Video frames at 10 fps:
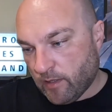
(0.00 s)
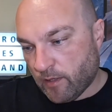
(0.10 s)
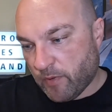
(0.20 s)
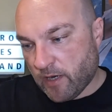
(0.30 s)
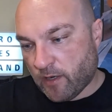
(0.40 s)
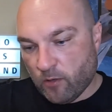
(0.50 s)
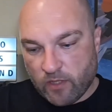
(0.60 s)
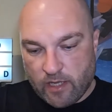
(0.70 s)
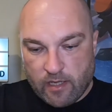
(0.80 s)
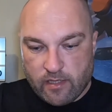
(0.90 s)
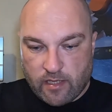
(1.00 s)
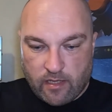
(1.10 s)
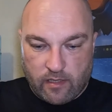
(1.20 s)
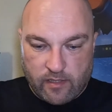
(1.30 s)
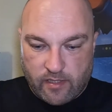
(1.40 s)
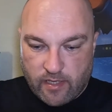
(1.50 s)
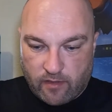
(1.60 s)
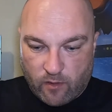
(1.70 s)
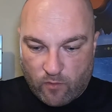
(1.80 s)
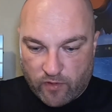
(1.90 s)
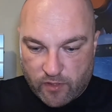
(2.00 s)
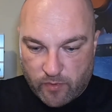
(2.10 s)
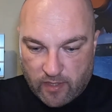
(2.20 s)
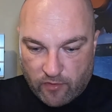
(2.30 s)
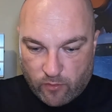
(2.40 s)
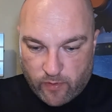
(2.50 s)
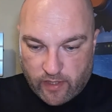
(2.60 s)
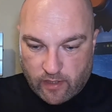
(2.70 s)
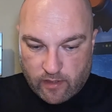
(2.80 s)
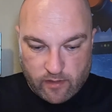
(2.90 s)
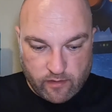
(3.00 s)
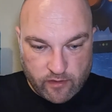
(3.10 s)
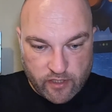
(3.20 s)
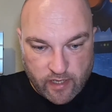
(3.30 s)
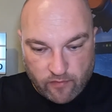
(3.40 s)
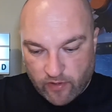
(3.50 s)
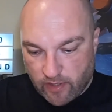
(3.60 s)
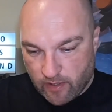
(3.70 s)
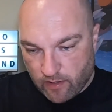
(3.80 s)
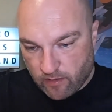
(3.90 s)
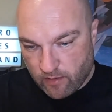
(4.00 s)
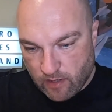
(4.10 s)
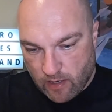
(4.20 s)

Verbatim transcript: The barcode is stickered over, so we'll have a quick check of it here.